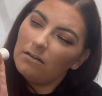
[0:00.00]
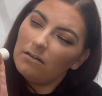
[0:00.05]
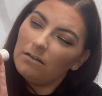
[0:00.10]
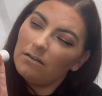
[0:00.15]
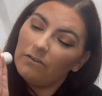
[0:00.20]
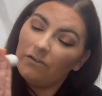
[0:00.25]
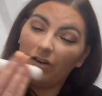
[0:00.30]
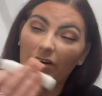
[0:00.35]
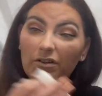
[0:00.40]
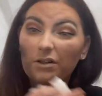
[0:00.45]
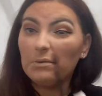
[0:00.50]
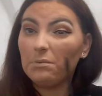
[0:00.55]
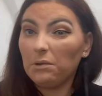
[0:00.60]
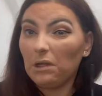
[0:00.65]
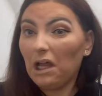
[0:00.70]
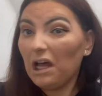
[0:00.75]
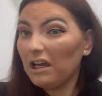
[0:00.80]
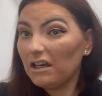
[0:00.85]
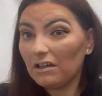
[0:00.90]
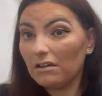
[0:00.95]
Very
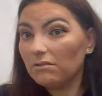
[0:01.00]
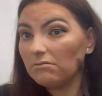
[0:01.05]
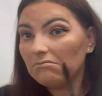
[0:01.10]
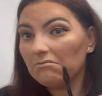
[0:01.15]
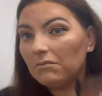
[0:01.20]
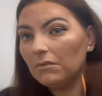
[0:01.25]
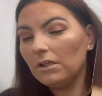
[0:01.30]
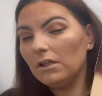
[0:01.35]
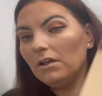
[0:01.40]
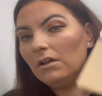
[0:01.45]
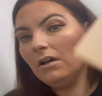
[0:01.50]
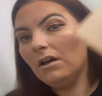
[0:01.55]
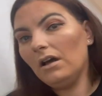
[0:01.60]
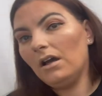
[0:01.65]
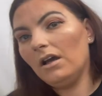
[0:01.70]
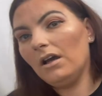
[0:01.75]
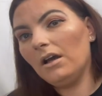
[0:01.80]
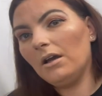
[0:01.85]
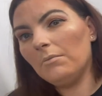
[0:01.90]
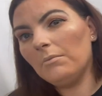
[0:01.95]
black.
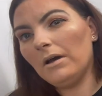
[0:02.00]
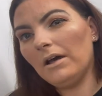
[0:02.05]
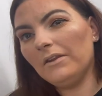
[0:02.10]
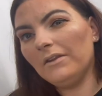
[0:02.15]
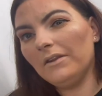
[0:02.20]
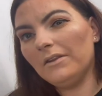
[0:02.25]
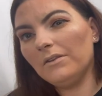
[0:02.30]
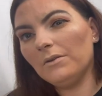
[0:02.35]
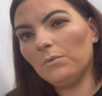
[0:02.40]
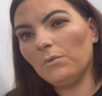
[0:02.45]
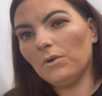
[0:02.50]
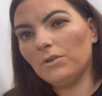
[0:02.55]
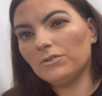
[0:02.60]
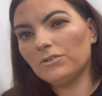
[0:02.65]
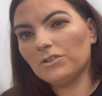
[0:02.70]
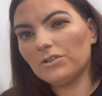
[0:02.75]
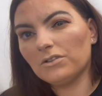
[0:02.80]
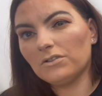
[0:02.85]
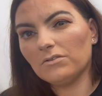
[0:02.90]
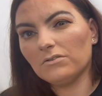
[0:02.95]
And then the wand
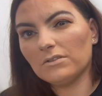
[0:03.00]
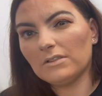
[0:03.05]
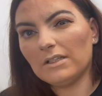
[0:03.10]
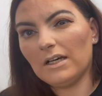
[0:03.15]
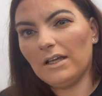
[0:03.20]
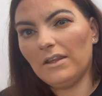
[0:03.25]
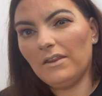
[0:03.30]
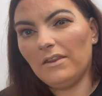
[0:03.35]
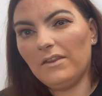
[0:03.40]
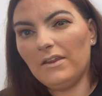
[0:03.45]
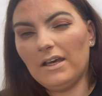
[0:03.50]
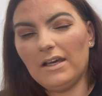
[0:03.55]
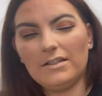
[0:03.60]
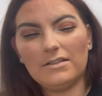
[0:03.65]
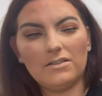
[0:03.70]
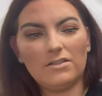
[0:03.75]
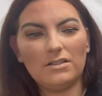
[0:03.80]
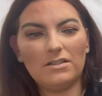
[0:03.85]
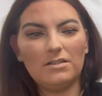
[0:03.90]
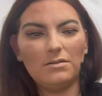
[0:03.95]
just looks like this.
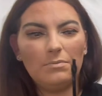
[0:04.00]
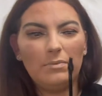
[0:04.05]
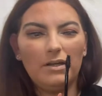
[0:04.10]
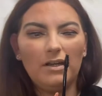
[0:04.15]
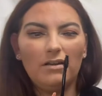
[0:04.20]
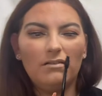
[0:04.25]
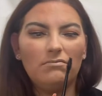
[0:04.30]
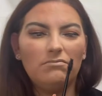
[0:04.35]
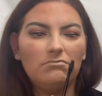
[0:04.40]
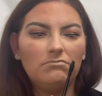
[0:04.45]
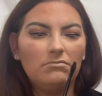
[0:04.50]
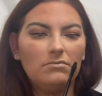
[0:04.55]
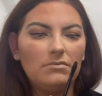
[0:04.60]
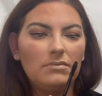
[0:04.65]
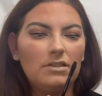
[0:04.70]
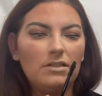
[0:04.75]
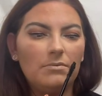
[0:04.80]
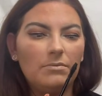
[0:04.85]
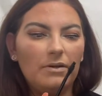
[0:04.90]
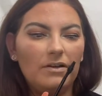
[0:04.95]
It's a bit
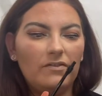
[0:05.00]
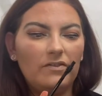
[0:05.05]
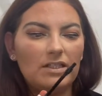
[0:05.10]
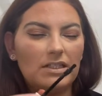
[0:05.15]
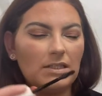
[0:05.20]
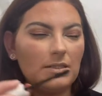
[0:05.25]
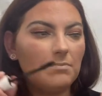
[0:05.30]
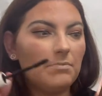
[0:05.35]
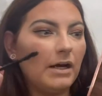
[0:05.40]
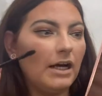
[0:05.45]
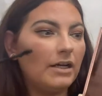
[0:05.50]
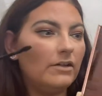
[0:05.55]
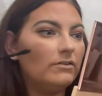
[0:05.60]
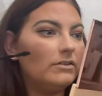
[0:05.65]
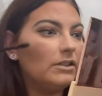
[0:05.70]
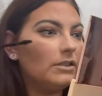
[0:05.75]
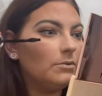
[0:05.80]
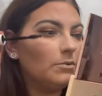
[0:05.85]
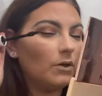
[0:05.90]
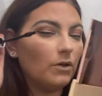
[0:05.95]
of a
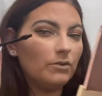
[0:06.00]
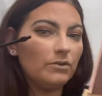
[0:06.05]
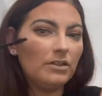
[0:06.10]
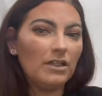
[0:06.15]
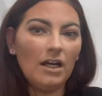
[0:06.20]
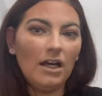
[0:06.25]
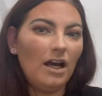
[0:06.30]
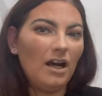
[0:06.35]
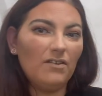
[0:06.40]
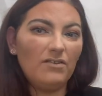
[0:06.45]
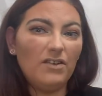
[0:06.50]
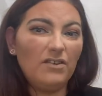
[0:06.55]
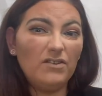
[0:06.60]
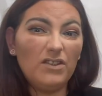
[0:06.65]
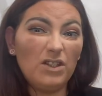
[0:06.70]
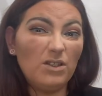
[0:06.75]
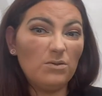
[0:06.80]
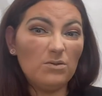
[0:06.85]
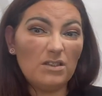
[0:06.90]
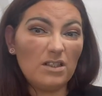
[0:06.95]
spirally wand. I've never
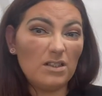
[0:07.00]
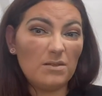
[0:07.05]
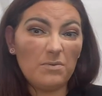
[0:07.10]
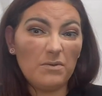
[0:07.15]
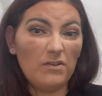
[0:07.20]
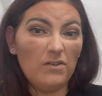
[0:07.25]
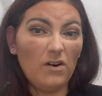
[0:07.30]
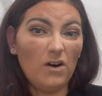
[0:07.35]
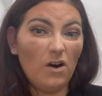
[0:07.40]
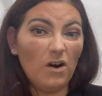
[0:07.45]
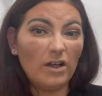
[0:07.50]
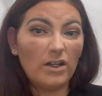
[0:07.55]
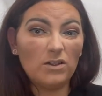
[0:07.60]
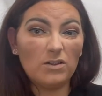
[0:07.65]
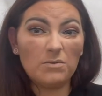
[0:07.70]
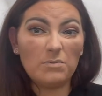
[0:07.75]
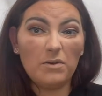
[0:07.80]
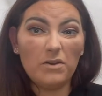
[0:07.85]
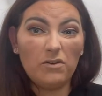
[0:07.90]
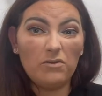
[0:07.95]
used this before. It cost
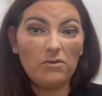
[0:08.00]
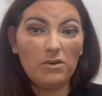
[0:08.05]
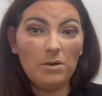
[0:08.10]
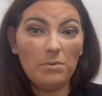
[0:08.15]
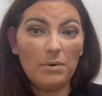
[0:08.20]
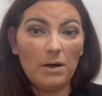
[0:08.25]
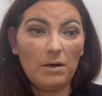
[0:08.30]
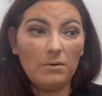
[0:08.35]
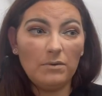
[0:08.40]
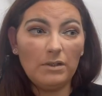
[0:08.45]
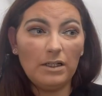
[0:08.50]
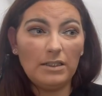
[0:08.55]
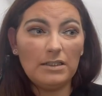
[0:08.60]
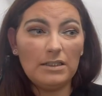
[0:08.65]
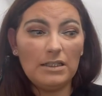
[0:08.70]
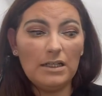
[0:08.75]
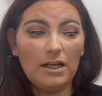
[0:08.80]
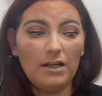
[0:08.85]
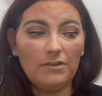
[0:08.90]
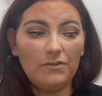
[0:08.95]
me
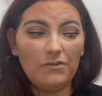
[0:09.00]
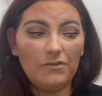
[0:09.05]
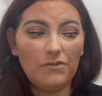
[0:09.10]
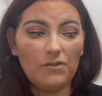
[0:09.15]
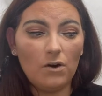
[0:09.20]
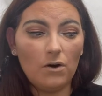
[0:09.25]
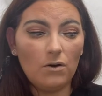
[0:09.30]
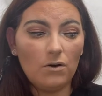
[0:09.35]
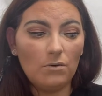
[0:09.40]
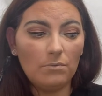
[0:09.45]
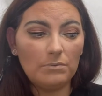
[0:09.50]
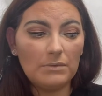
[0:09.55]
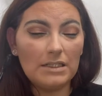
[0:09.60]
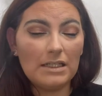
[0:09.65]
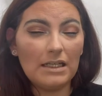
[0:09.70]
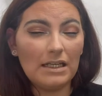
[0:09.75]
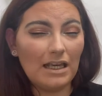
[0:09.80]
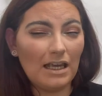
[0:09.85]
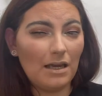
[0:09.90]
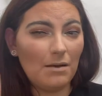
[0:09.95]
£3.99 from
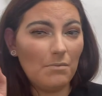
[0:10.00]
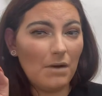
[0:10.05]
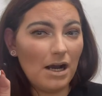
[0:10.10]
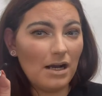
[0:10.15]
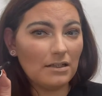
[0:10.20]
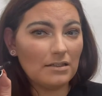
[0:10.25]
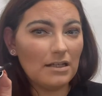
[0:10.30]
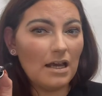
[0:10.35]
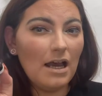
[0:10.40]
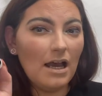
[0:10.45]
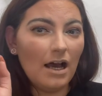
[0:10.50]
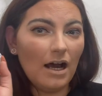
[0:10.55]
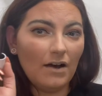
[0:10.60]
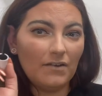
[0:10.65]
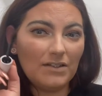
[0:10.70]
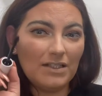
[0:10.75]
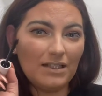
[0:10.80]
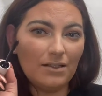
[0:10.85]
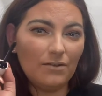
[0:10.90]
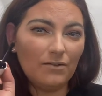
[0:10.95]
TK Maxx. I've
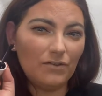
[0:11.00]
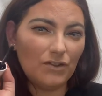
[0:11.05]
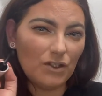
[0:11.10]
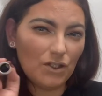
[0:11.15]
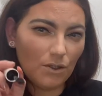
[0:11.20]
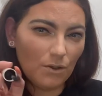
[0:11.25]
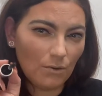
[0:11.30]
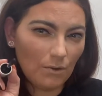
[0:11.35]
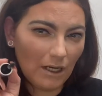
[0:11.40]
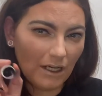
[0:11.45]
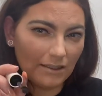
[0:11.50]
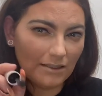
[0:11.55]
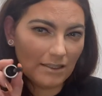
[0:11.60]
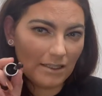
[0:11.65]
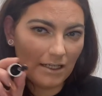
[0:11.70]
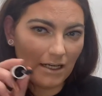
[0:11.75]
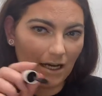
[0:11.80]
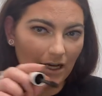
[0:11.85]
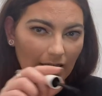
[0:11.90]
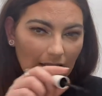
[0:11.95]
seen them for £2.99
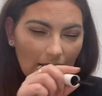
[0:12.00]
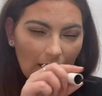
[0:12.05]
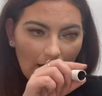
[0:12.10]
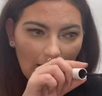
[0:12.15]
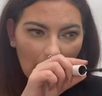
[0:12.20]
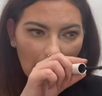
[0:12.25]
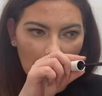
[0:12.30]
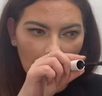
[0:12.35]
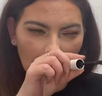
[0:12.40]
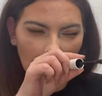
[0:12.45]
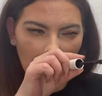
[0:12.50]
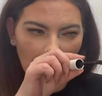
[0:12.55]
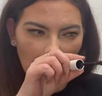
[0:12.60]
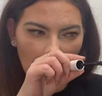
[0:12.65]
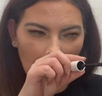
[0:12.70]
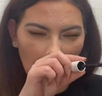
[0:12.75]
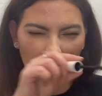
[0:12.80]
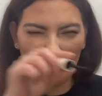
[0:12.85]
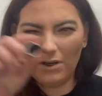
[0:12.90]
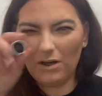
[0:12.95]
in
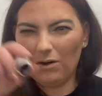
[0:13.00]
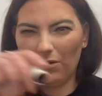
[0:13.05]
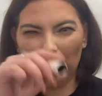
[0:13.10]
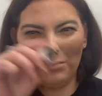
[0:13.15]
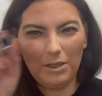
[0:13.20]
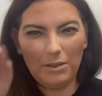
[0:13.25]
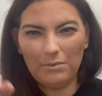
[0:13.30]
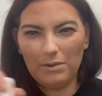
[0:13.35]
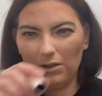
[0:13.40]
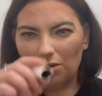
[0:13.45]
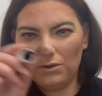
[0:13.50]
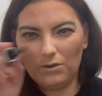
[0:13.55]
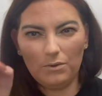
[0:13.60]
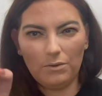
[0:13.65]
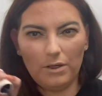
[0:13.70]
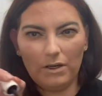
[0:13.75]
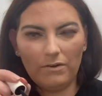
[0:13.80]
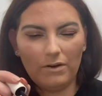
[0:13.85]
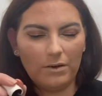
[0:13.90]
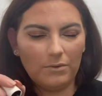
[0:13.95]
B&M, or maybe the other way
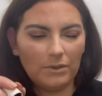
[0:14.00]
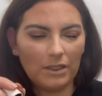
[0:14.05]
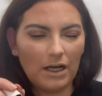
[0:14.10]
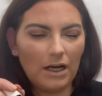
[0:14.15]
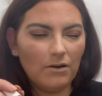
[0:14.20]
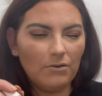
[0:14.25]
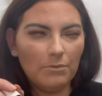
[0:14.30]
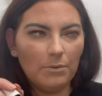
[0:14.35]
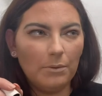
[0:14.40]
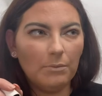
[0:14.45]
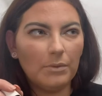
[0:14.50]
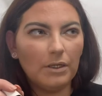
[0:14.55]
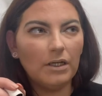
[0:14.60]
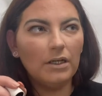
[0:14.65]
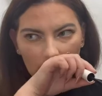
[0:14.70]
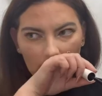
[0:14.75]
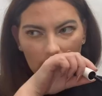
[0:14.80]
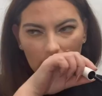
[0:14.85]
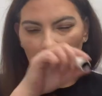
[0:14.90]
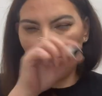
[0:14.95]
around, I can't remember.
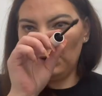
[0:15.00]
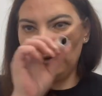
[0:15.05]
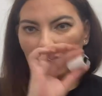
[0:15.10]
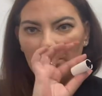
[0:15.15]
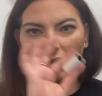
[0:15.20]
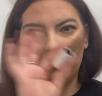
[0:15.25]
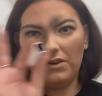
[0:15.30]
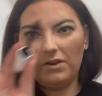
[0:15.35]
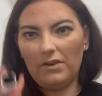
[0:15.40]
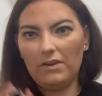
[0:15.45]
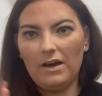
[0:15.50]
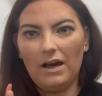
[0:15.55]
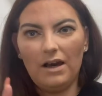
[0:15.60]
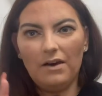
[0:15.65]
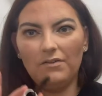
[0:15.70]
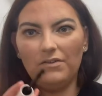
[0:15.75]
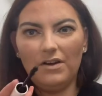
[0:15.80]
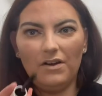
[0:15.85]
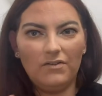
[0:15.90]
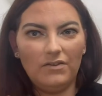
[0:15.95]
But other than that, I've
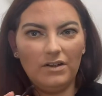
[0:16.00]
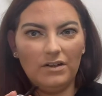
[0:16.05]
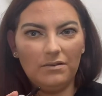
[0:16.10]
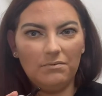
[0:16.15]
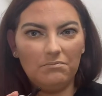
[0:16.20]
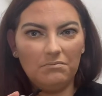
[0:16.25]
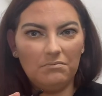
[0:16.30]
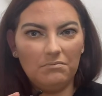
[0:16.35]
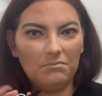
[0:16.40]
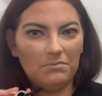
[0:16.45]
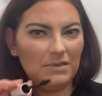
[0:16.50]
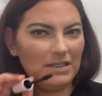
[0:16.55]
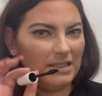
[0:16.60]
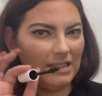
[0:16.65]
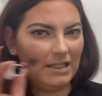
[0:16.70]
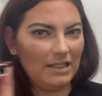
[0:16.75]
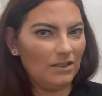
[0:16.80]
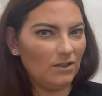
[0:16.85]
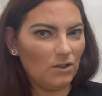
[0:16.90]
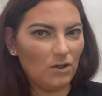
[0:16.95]
never
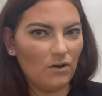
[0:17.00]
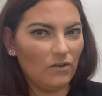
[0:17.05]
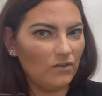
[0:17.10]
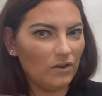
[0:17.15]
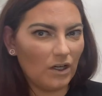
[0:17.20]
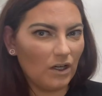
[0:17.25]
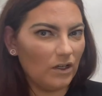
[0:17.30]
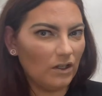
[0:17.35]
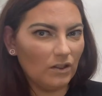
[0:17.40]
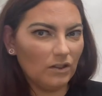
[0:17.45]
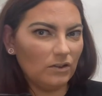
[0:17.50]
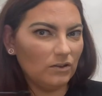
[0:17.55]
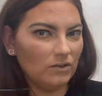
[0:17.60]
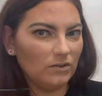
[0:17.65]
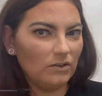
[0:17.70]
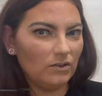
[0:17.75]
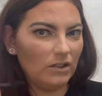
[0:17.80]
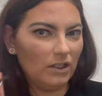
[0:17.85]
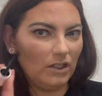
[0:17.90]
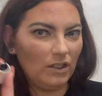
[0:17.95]
seen CoverGirl
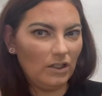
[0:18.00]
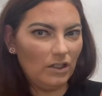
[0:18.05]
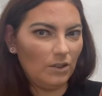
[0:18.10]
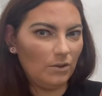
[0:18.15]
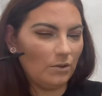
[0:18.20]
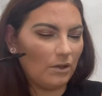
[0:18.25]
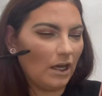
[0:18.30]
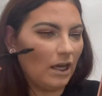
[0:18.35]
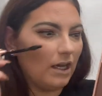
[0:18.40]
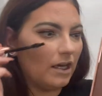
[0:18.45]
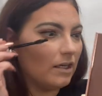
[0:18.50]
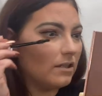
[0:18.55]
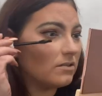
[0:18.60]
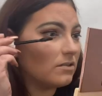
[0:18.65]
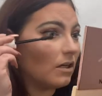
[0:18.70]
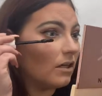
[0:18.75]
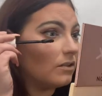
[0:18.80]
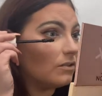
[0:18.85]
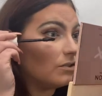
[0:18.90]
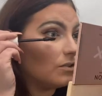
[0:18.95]
in the UK, so
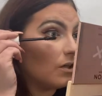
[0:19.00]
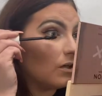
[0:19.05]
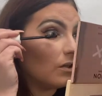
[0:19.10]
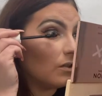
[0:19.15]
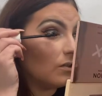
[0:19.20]
I don't